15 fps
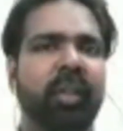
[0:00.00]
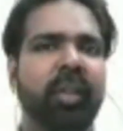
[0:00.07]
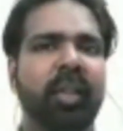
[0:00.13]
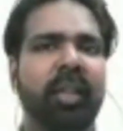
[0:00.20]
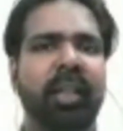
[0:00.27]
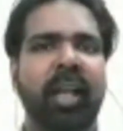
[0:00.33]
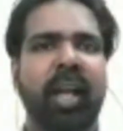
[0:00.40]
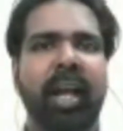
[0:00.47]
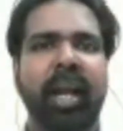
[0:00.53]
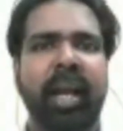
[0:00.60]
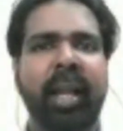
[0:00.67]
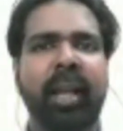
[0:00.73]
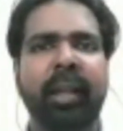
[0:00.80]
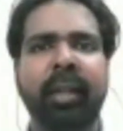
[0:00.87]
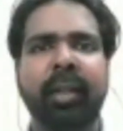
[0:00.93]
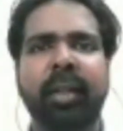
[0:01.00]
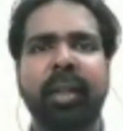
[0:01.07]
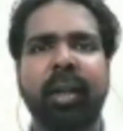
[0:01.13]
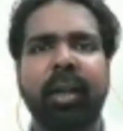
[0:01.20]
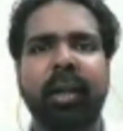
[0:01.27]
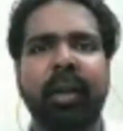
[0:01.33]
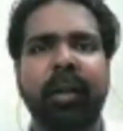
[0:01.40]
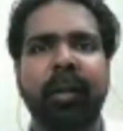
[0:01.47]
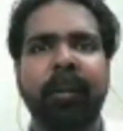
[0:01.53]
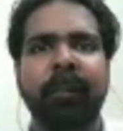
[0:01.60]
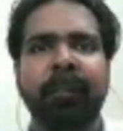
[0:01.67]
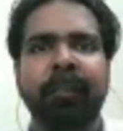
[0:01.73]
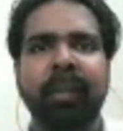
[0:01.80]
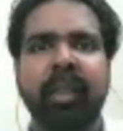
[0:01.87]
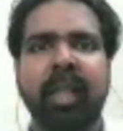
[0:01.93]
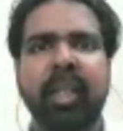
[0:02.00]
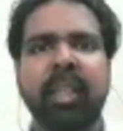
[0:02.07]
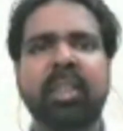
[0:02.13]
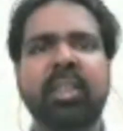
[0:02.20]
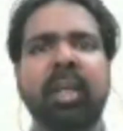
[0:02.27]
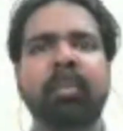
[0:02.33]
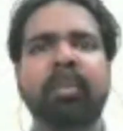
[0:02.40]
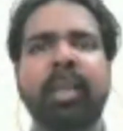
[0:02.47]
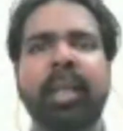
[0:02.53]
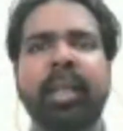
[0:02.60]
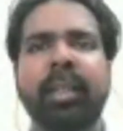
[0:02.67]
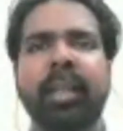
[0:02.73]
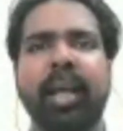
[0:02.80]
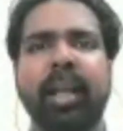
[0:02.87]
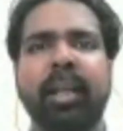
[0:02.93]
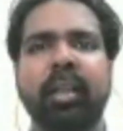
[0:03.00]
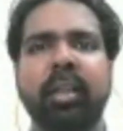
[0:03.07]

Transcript: and uh, that is something that